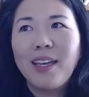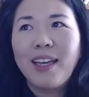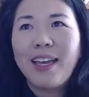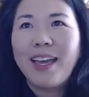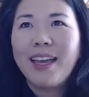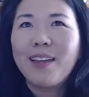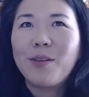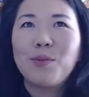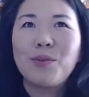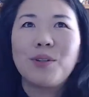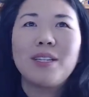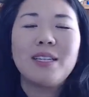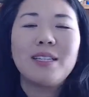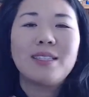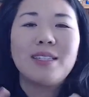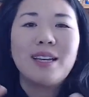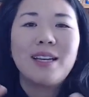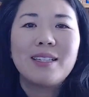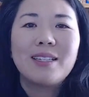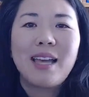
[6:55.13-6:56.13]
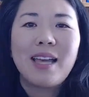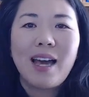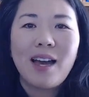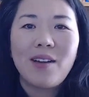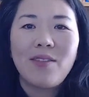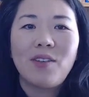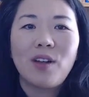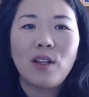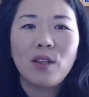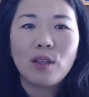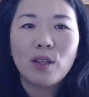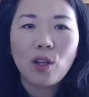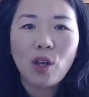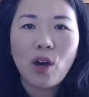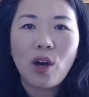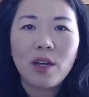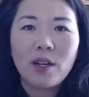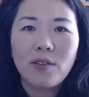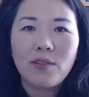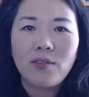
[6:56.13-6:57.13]
it really does have a
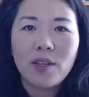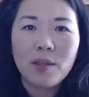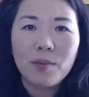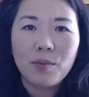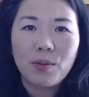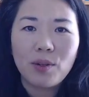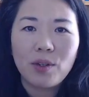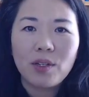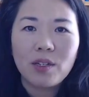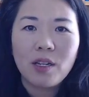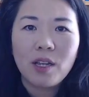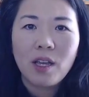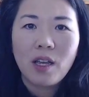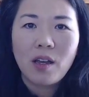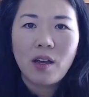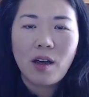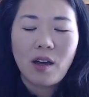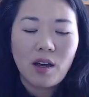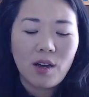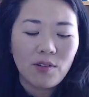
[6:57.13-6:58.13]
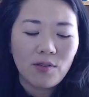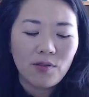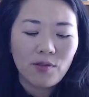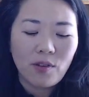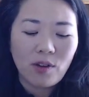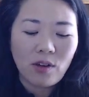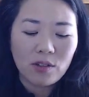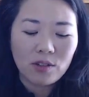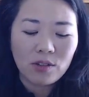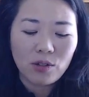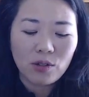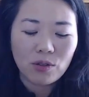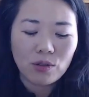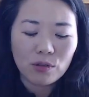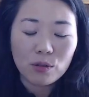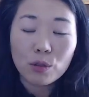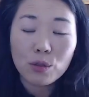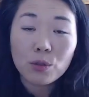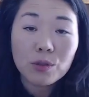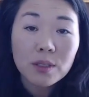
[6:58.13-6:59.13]
lot of input on your
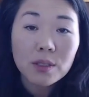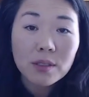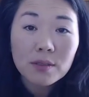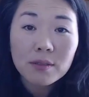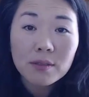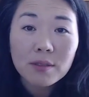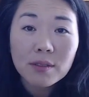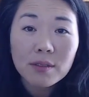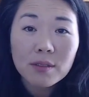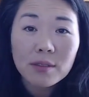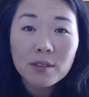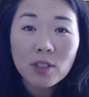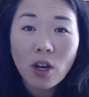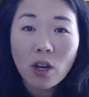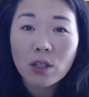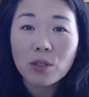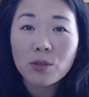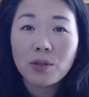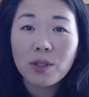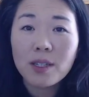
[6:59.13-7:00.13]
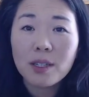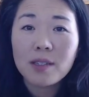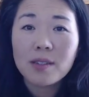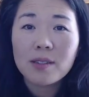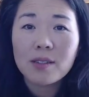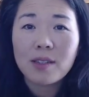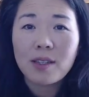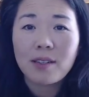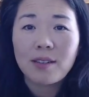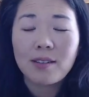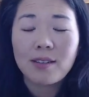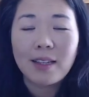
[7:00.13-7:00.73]
gluten tolerance and